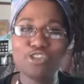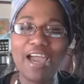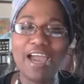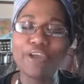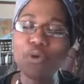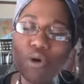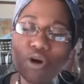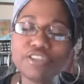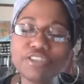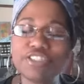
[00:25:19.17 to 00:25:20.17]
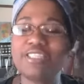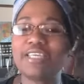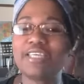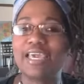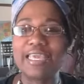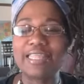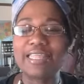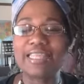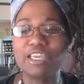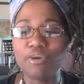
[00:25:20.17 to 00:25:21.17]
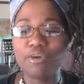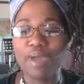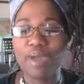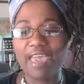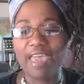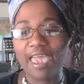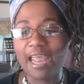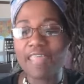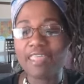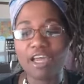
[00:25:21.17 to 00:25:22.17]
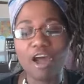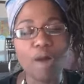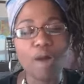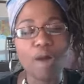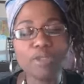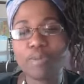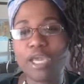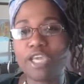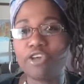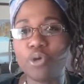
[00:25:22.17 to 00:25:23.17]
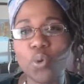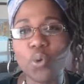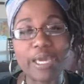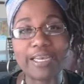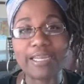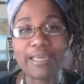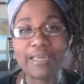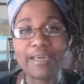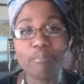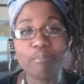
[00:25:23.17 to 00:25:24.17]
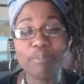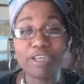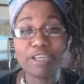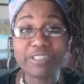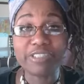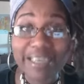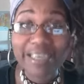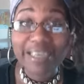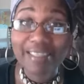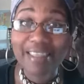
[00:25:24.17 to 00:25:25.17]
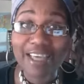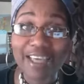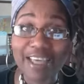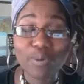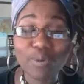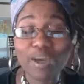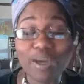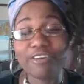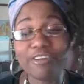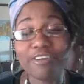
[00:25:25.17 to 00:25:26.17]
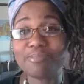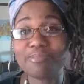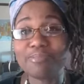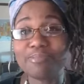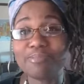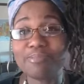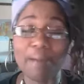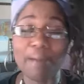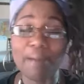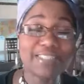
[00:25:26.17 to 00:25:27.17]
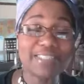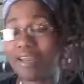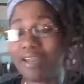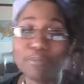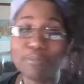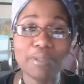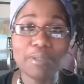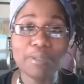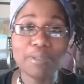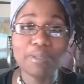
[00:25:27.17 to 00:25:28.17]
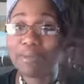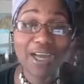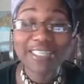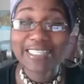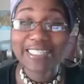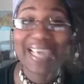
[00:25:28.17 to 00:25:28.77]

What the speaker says: your worst day that you have had that almost made you quit, but you didn't, and that's why you this amazing creative homeschooling mama you are today.